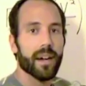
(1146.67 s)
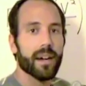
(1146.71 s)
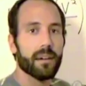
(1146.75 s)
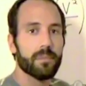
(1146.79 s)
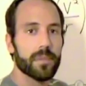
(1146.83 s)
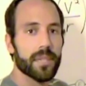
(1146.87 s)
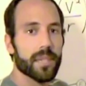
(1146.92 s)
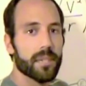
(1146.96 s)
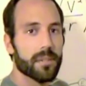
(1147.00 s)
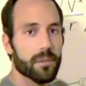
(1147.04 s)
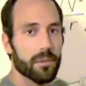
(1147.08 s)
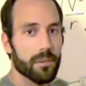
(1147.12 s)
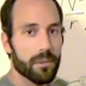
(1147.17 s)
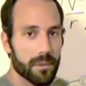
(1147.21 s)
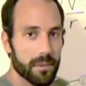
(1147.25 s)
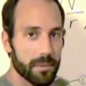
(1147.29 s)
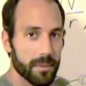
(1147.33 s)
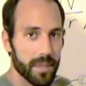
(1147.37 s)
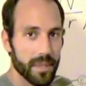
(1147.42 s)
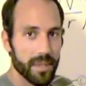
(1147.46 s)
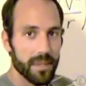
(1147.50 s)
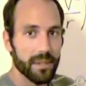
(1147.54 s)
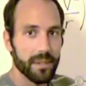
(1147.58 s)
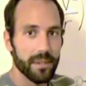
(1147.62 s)
object
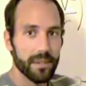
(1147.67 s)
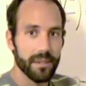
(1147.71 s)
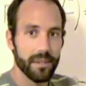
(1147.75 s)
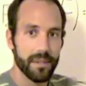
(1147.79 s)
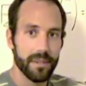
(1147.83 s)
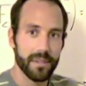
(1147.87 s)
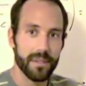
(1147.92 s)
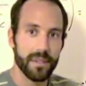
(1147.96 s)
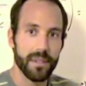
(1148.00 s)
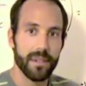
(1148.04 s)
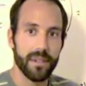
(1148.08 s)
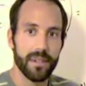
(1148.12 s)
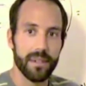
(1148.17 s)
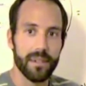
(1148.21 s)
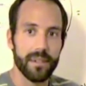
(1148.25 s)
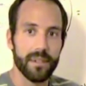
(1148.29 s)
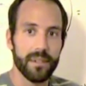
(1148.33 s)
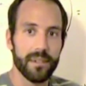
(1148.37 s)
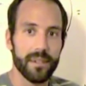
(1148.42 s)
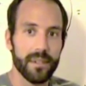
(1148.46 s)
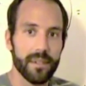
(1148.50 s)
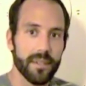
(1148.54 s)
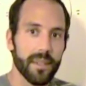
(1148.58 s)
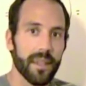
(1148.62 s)
orbiting the Sun
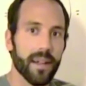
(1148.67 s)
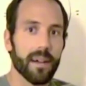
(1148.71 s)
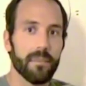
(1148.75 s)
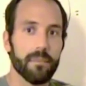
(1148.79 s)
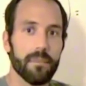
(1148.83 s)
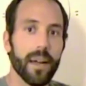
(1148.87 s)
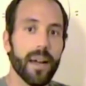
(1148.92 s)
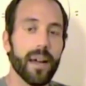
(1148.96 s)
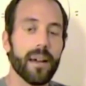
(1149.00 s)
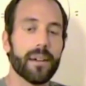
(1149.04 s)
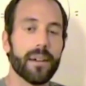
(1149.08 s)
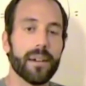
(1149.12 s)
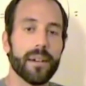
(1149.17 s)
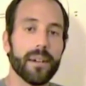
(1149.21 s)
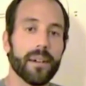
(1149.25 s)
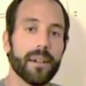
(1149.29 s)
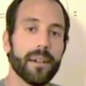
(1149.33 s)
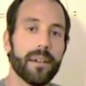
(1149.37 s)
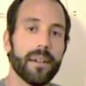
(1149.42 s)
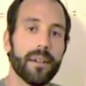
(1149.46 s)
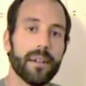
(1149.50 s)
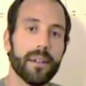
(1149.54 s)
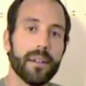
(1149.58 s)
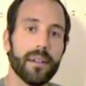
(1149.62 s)
does not matter?
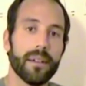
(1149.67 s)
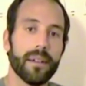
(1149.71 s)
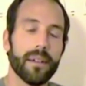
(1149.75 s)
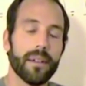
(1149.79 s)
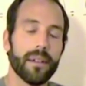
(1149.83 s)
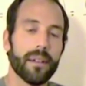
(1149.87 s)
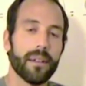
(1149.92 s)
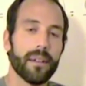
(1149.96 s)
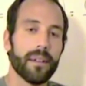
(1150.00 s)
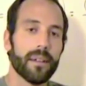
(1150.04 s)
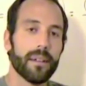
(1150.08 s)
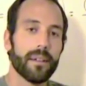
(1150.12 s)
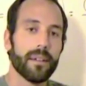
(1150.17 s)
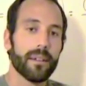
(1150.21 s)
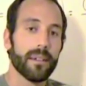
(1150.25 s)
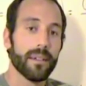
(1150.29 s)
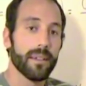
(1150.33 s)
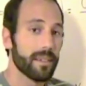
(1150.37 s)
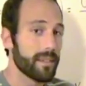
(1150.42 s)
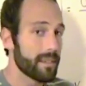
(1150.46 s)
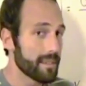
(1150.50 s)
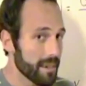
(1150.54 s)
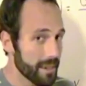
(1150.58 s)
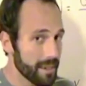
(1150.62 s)

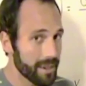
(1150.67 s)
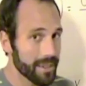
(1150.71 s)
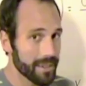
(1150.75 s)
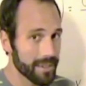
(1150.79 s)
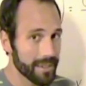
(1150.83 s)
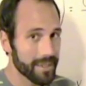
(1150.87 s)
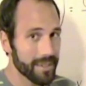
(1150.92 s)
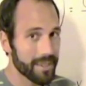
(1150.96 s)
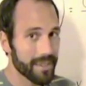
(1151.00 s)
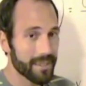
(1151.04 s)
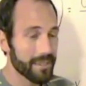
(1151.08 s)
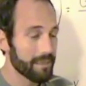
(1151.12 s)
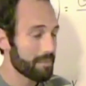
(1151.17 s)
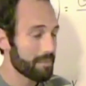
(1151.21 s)
It does,